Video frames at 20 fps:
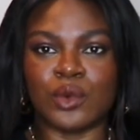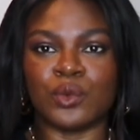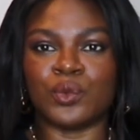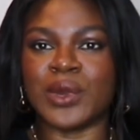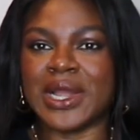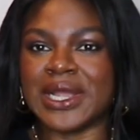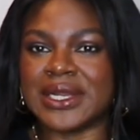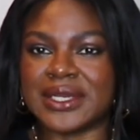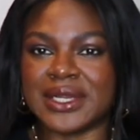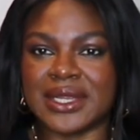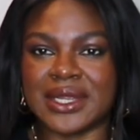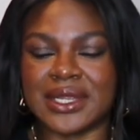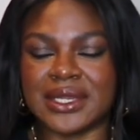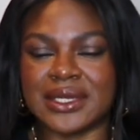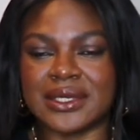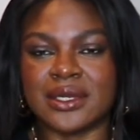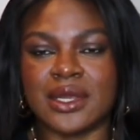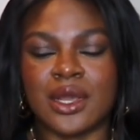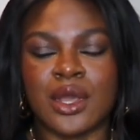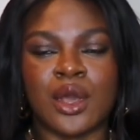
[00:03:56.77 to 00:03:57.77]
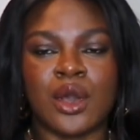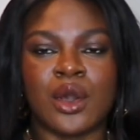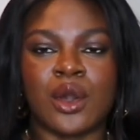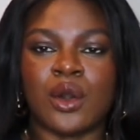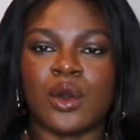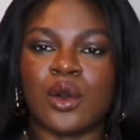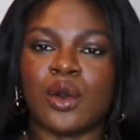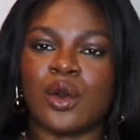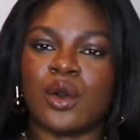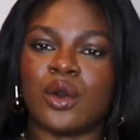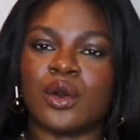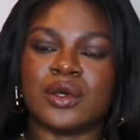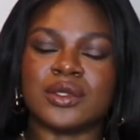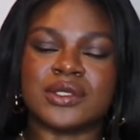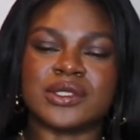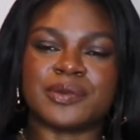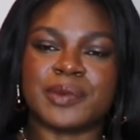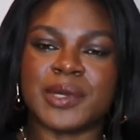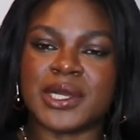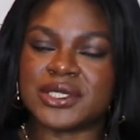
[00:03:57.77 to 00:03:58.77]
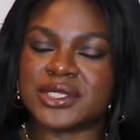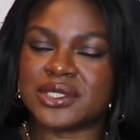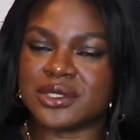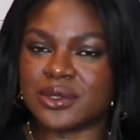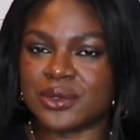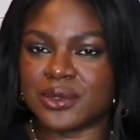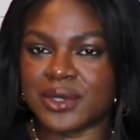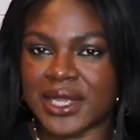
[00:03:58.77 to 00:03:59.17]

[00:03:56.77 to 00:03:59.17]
a wedding or a special